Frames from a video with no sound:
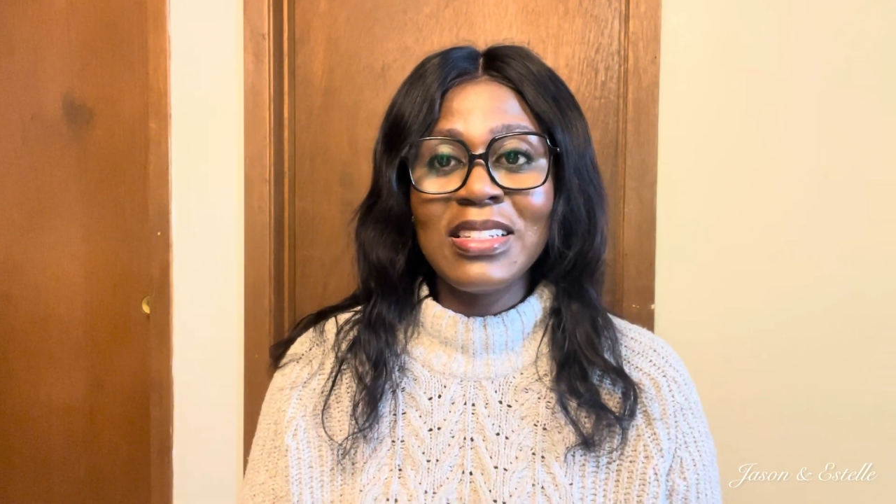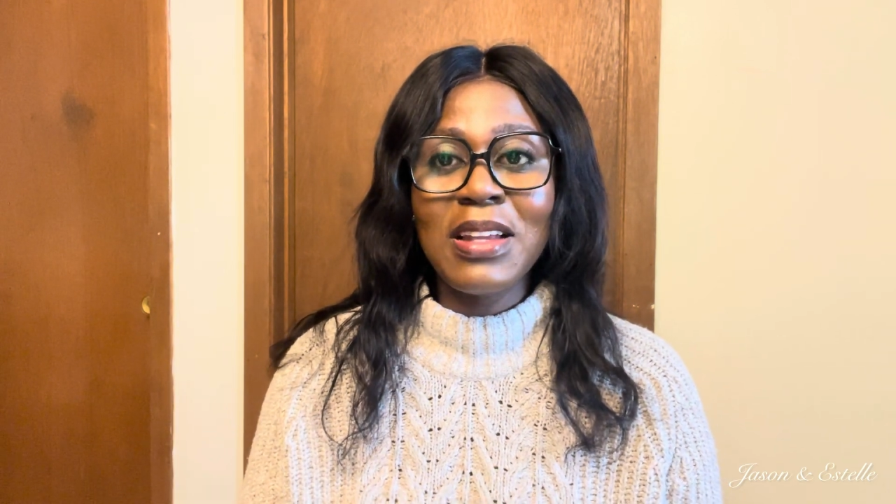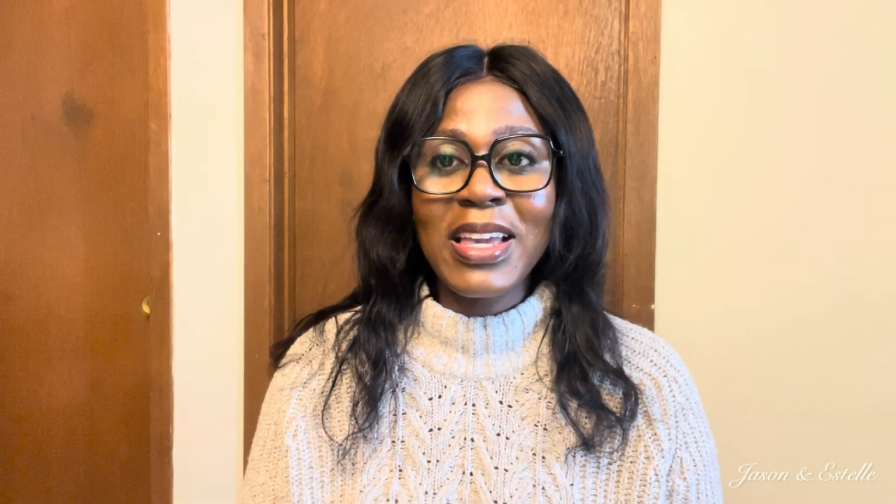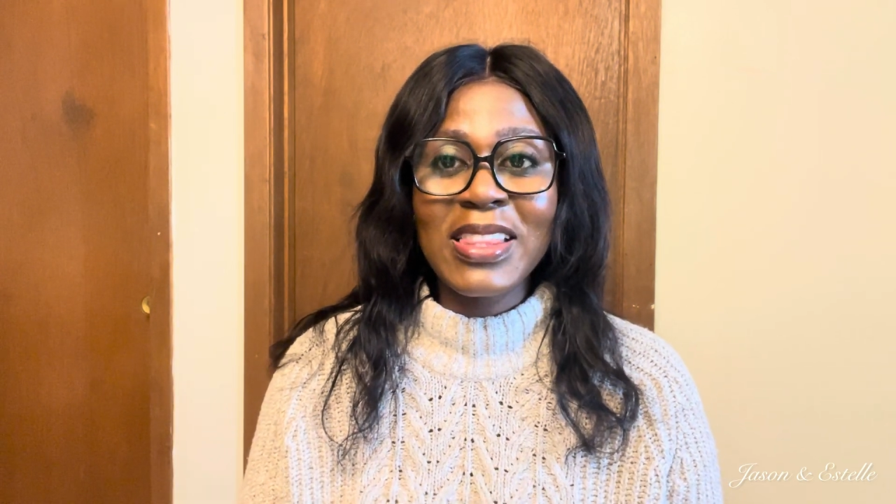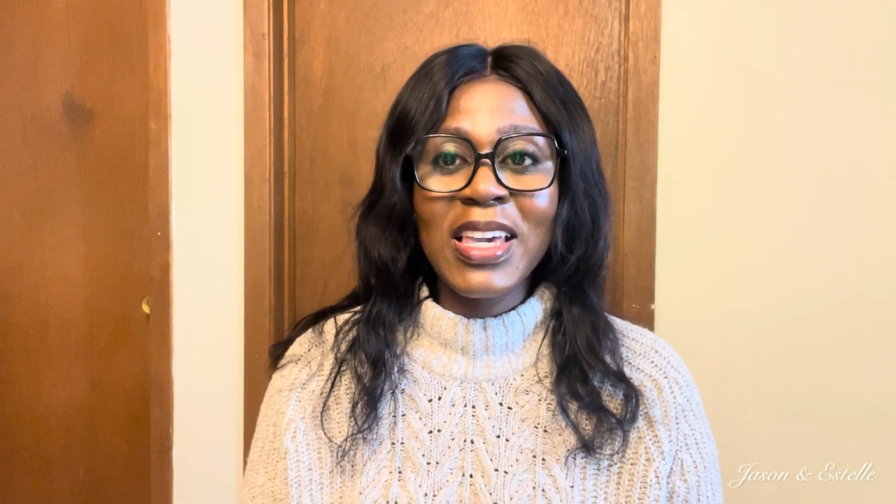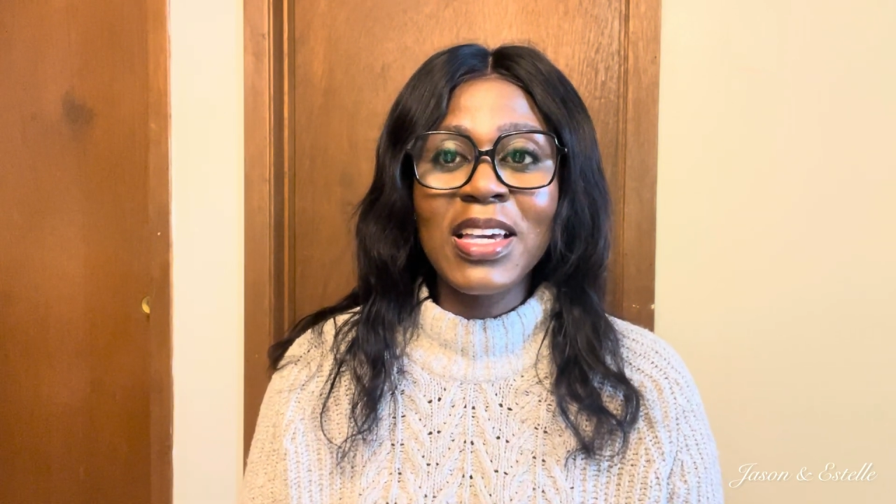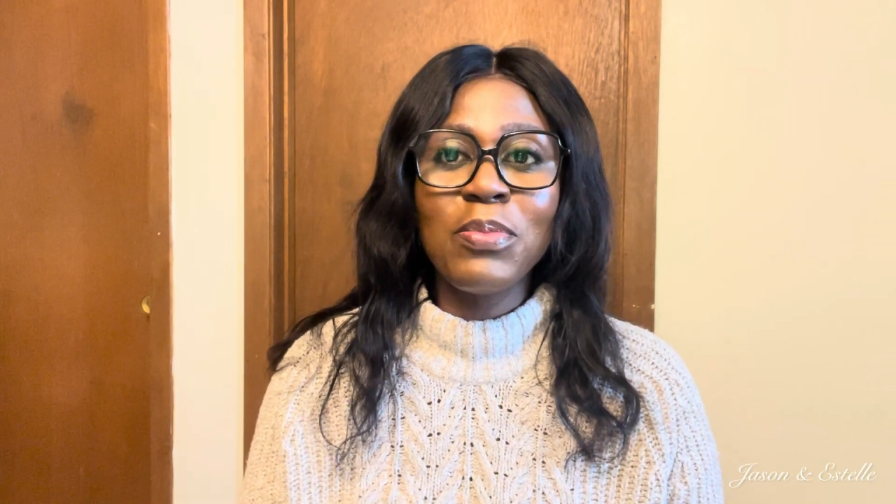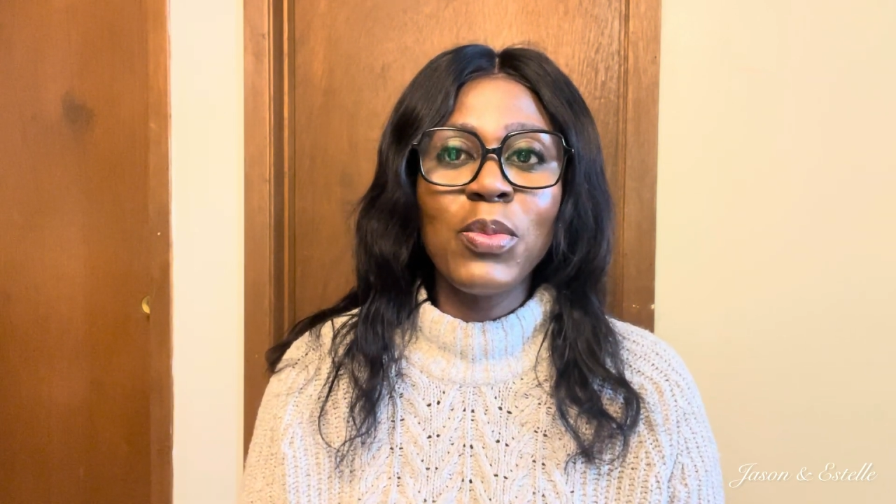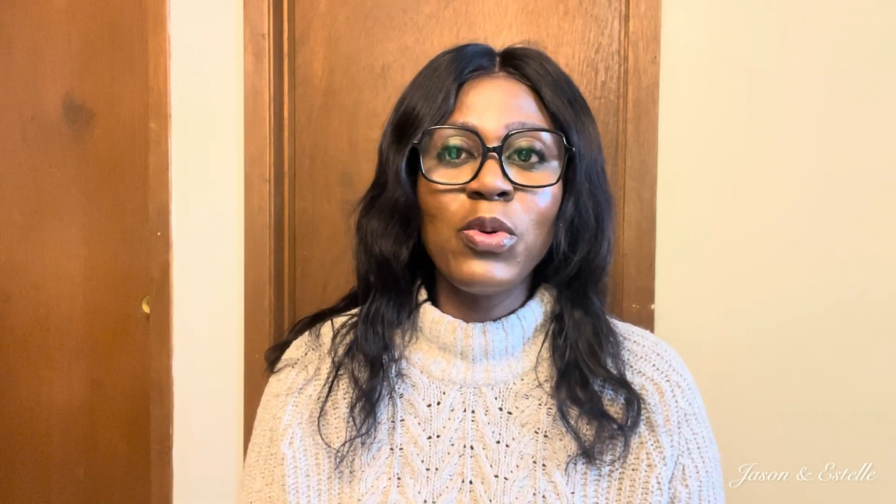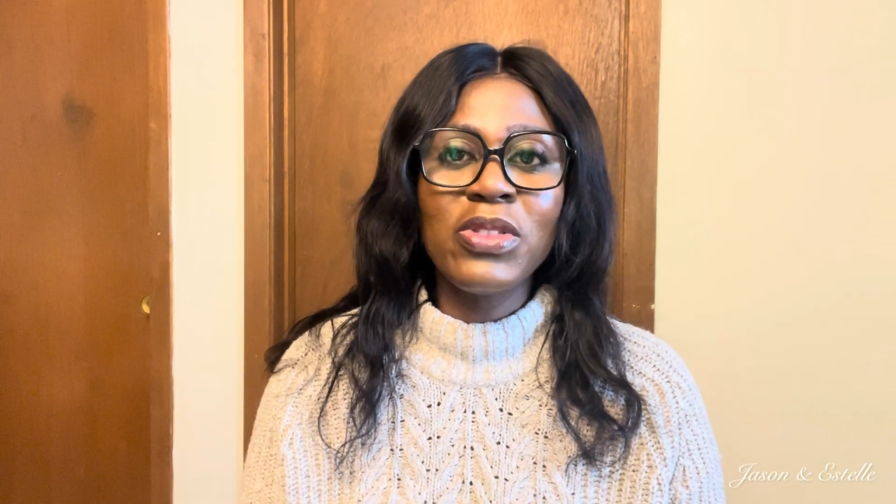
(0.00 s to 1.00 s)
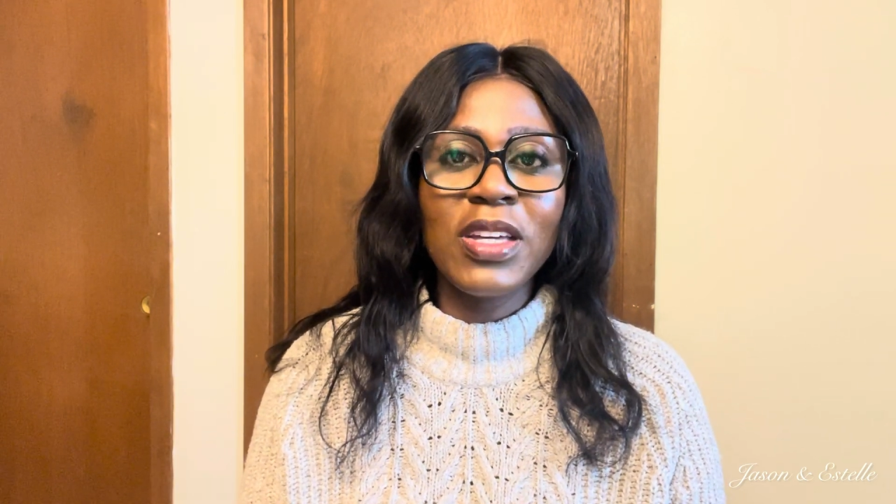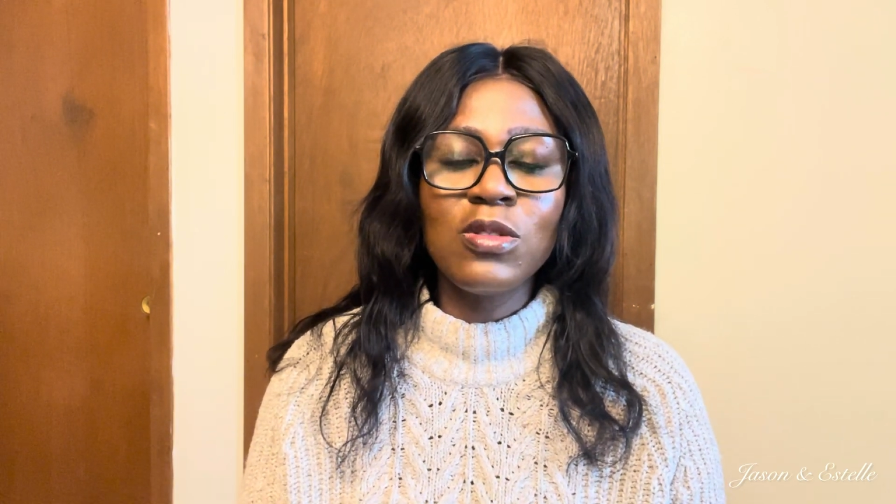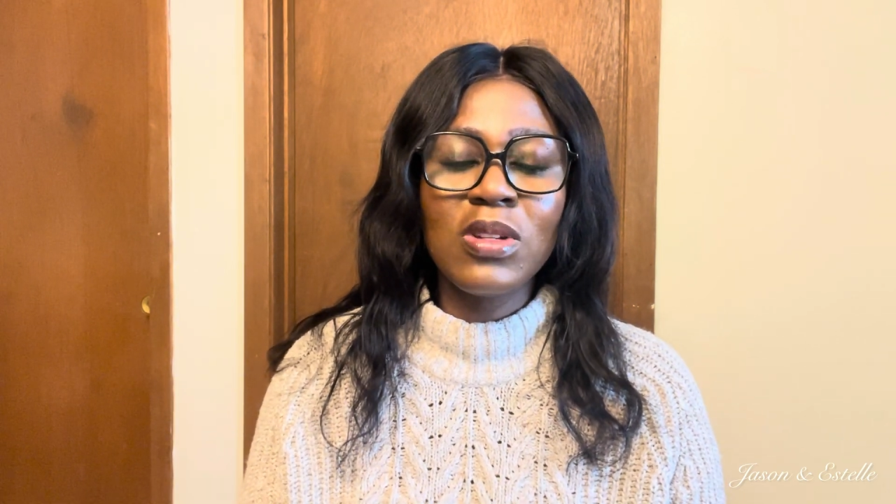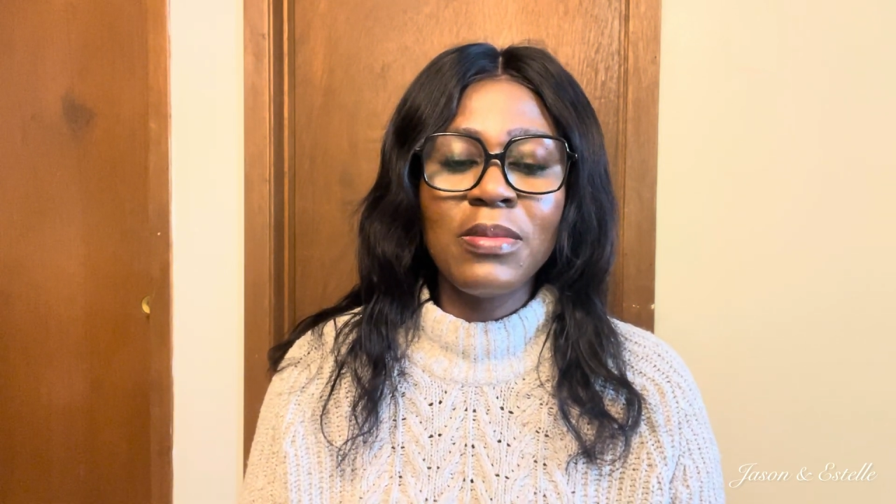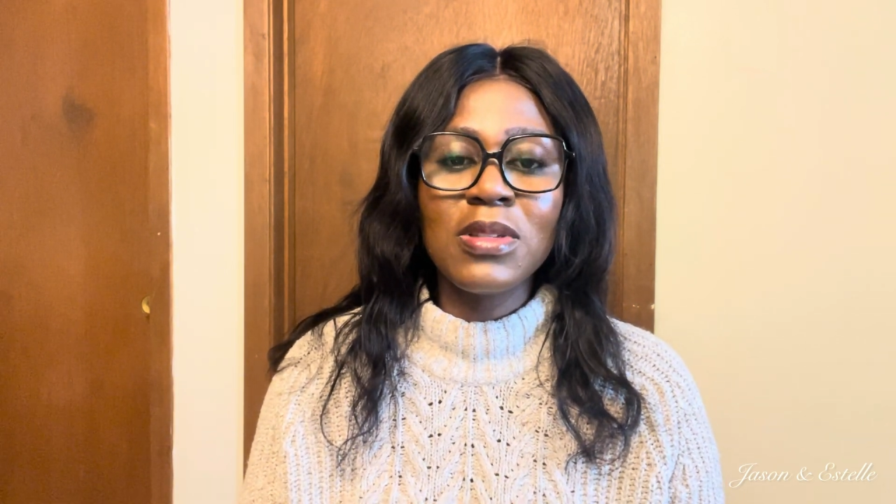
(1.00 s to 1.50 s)
I think people think
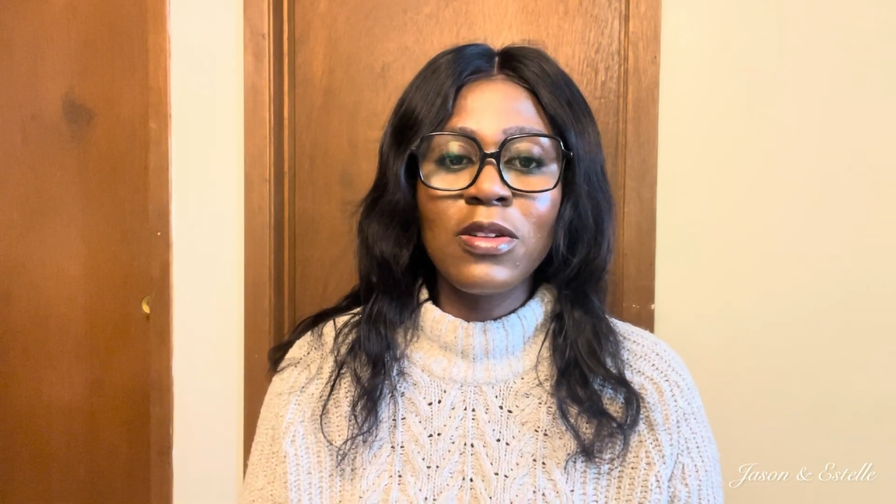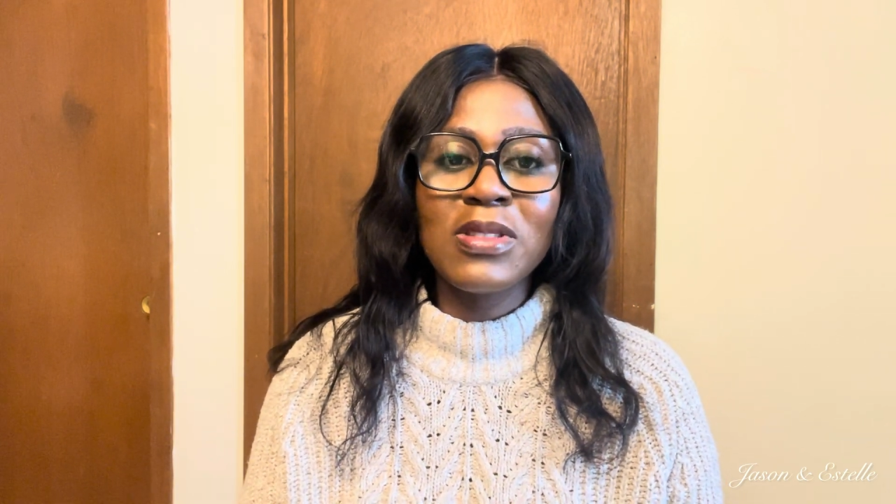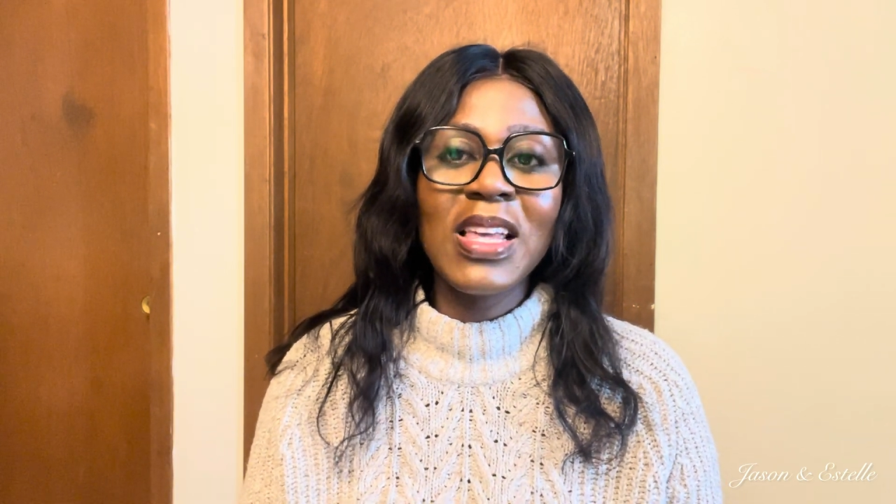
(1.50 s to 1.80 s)
to themselves,